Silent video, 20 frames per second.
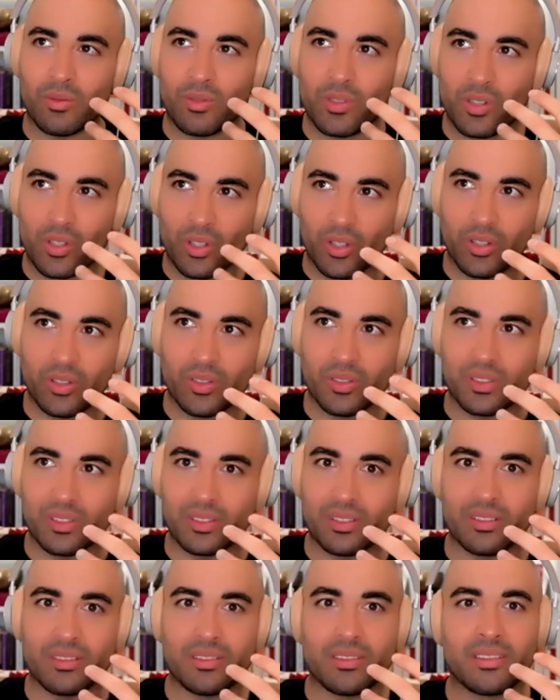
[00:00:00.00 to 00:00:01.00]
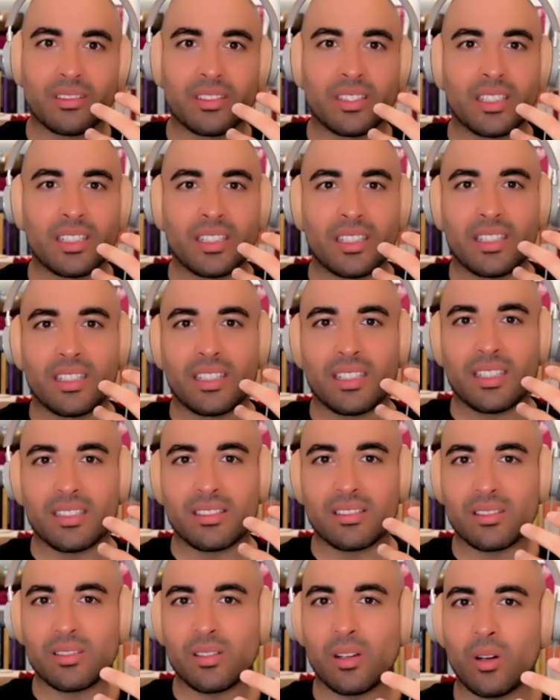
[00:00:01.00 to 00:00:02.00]
chosen
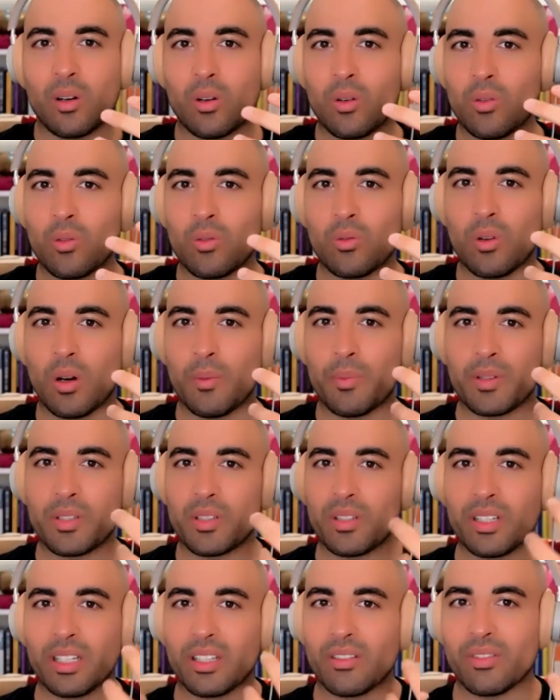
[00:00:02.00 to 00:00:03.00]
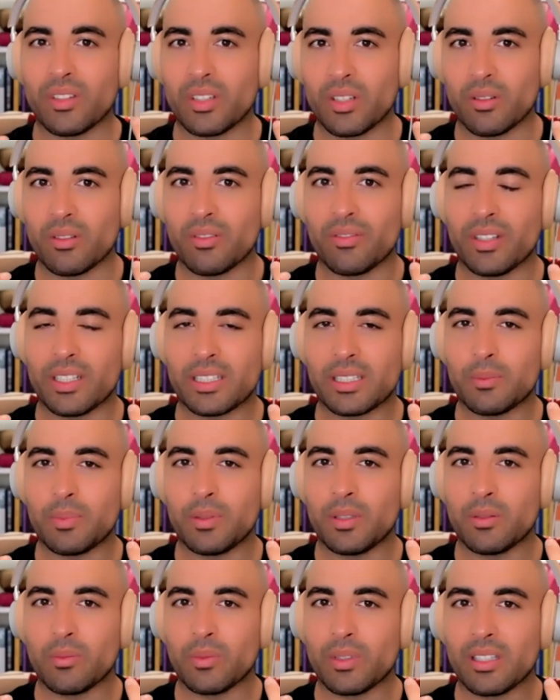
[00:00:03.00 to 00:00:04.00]
is this whole opportunity for you to reflect
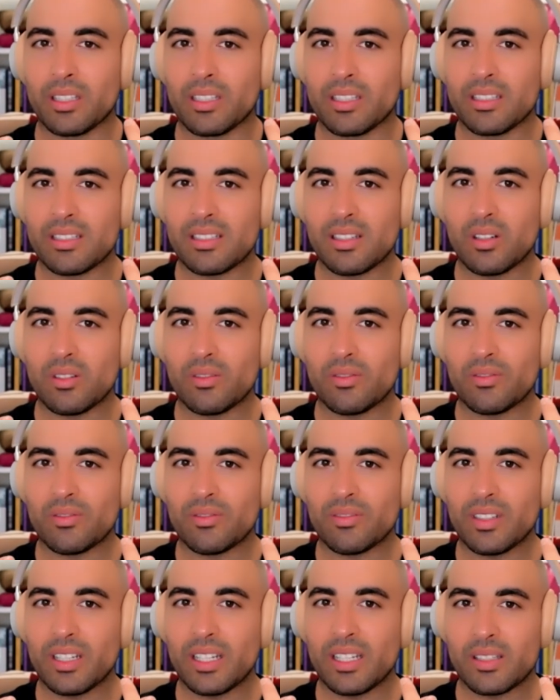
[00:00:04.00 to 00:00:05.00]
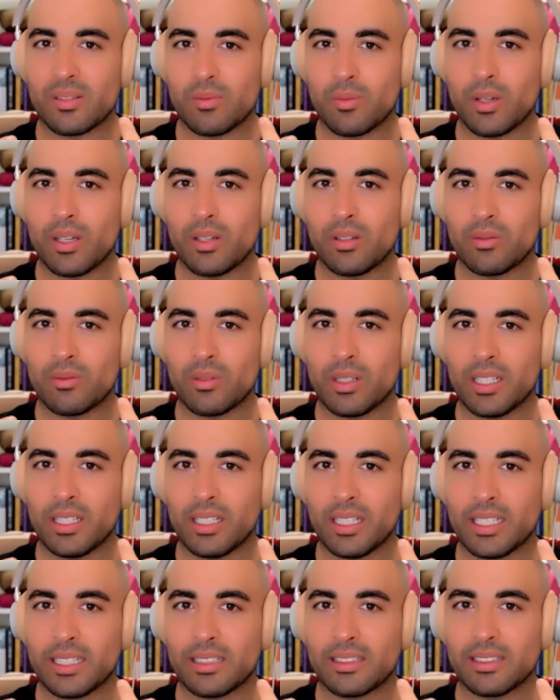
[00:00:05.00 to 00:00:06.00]
upon within yourself as well, right?
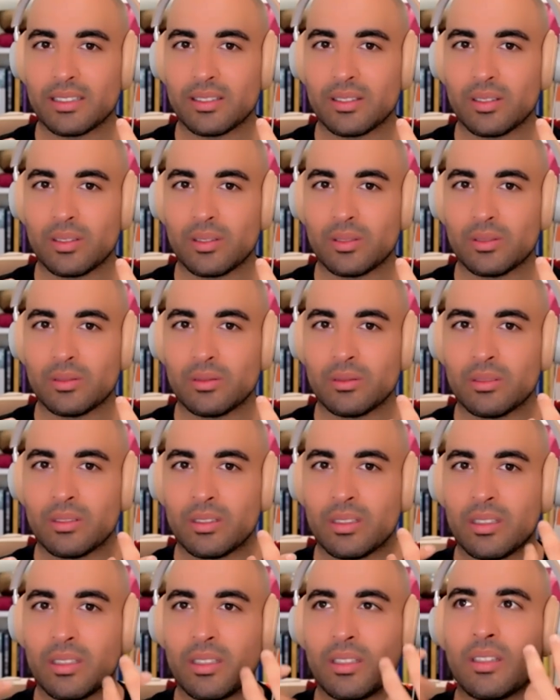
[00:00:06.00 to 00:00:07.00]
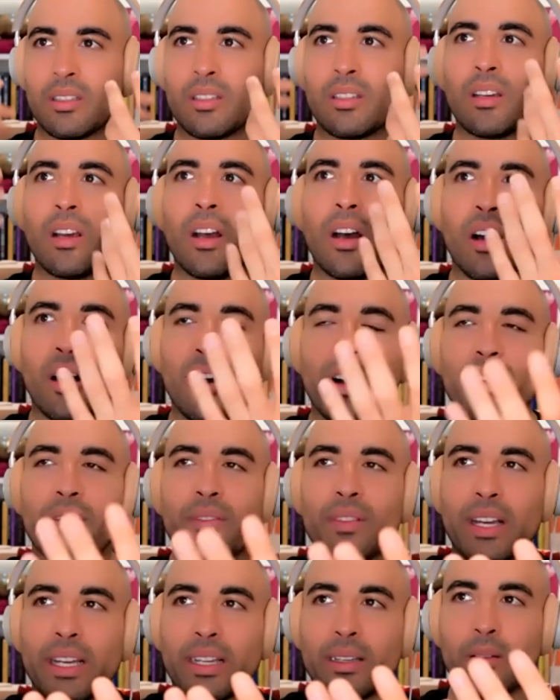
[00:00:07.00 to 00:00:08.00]
Like this whole, oh,
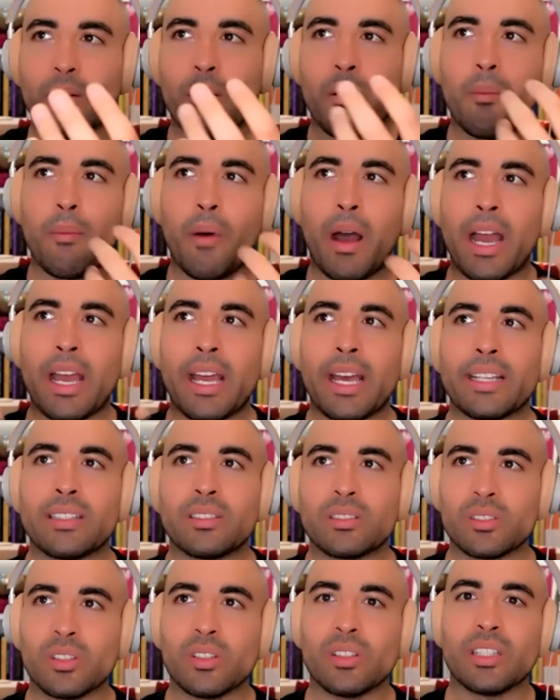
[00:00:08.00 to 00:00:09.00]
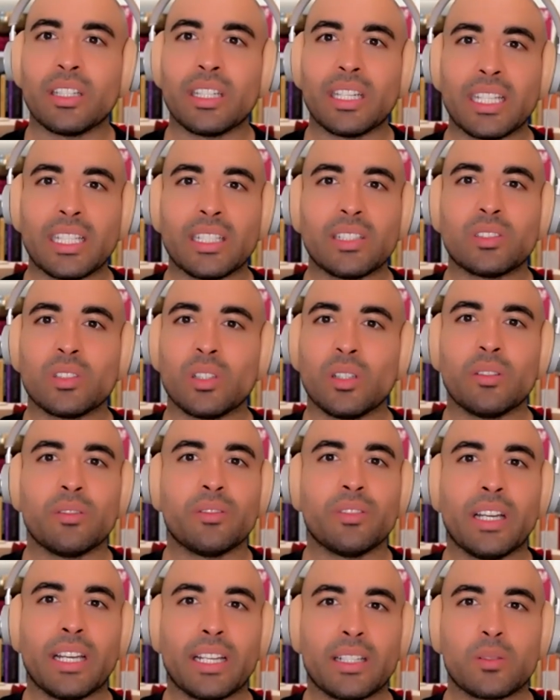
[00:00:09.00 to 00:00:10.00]
like I had certain needs
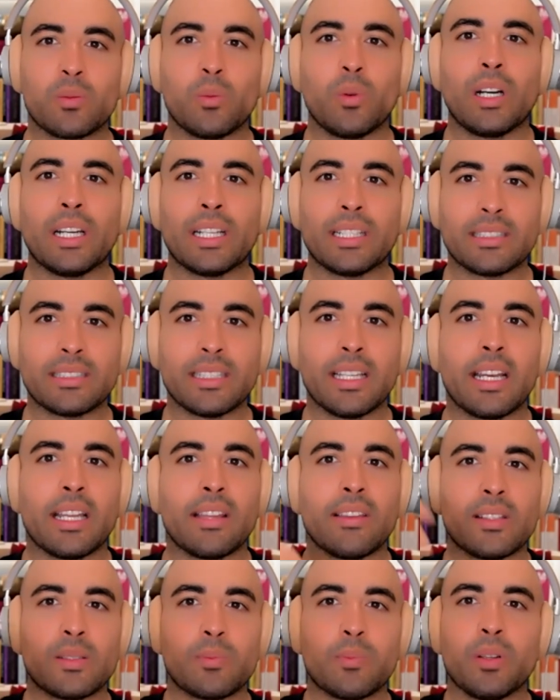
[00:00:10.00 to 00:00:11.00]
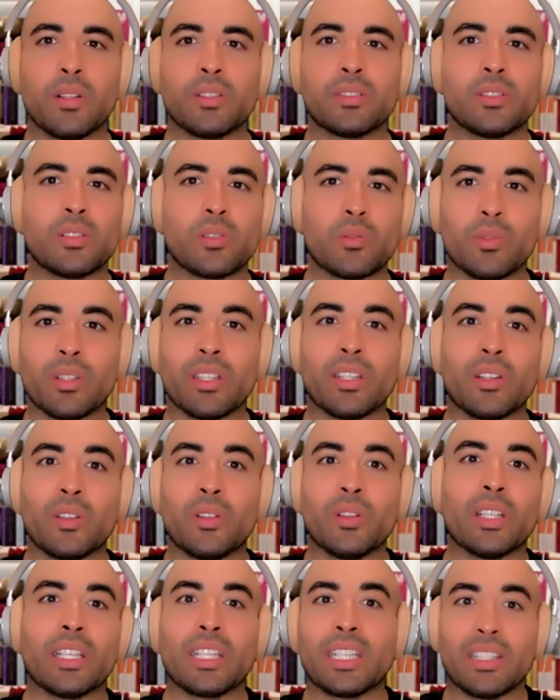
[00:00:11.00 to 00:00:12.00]
of X, Y, and Z, and this person's really
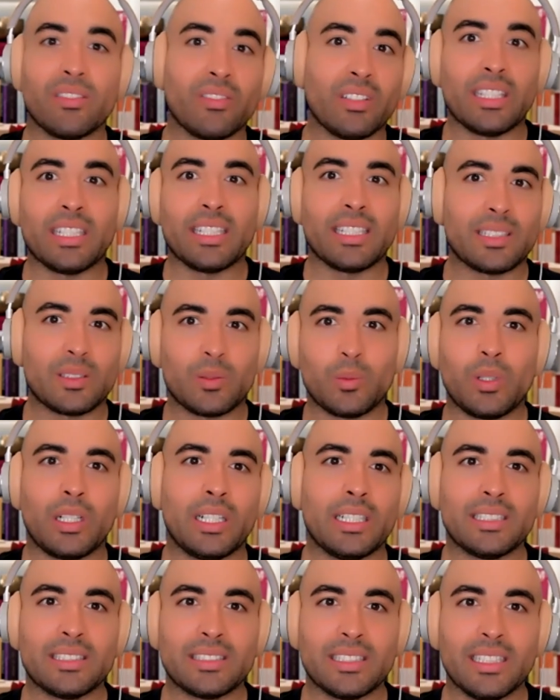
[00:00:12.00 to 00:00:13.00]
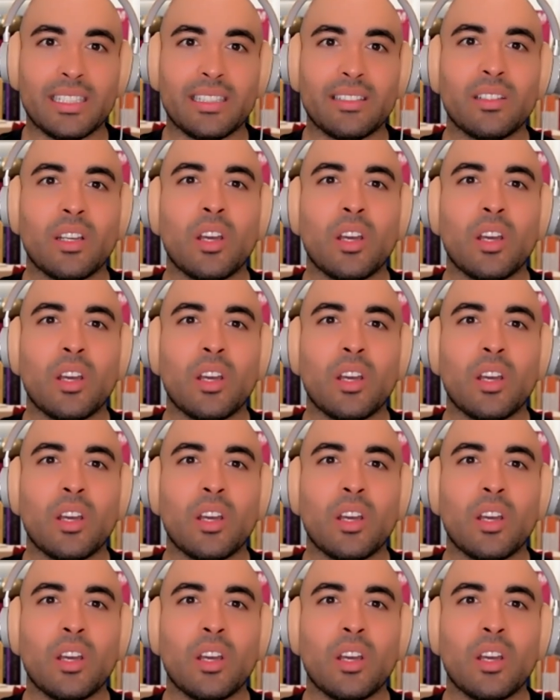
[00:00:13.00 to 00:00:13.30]
good at giving X, Y, and Z,